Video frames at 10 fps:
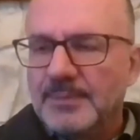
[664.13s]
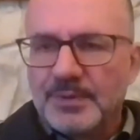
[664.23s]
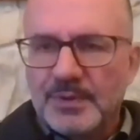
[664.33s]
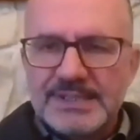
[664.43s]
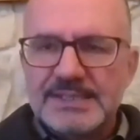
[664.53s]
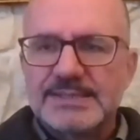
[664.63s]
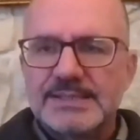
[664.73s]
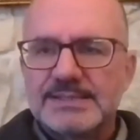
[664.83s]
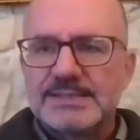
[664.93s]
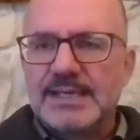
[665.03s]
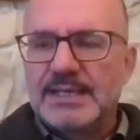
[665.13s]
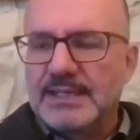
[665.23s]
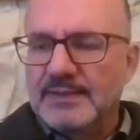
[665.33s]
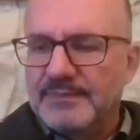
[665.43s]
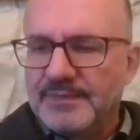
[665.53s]
processes,
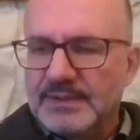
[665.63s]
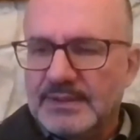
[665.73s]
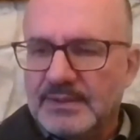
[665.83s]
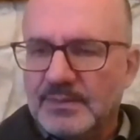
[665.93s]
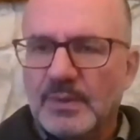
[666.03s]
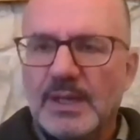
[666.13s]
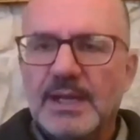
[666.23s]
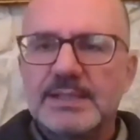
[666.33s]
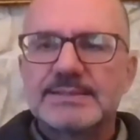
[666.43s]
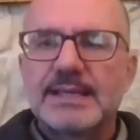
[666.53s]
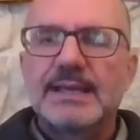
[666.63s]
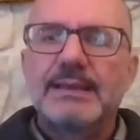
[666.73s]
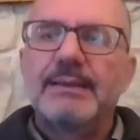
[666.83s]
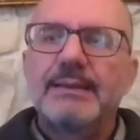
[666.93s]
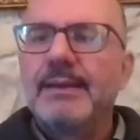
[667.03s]
if it was
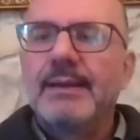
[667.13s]
a